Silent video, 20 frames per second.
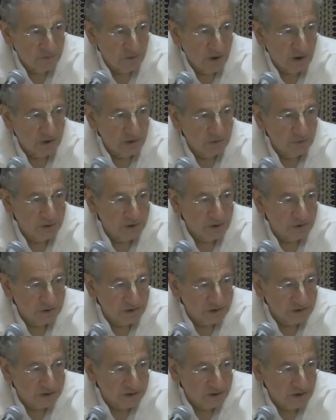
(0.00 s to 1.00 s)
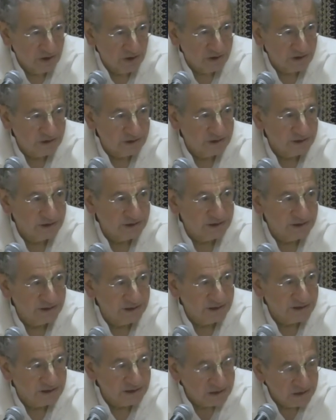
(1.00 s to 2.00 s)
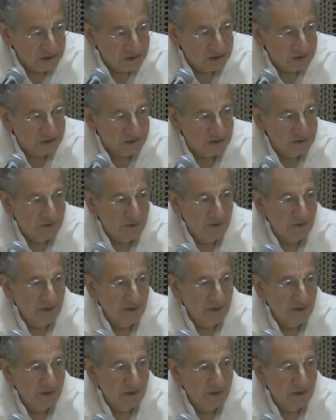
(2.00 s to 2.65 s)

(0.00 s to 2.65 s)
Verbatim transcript: following Krishna consciousness sincerely